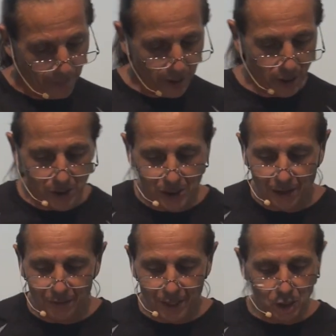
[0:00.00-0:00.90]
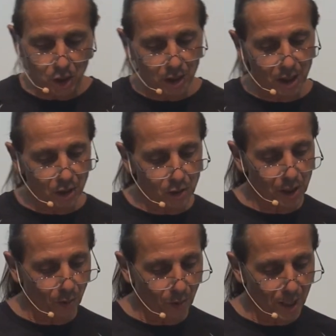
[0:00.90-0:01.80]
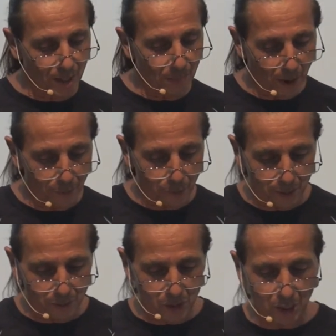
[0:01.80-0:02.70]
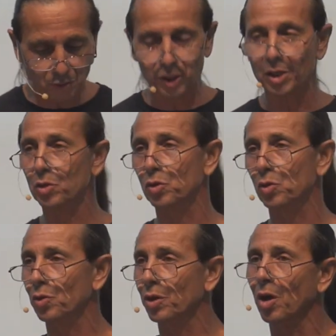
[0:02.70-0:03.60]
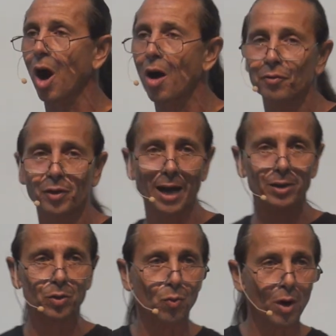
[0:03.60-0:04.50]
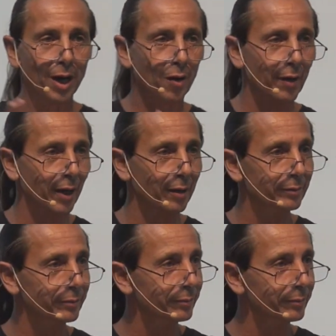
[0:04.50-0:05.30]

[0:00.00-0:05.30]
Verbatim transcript: Because they have itching ears, they will heap up for themselves teachers, so they're going to all flock to one area.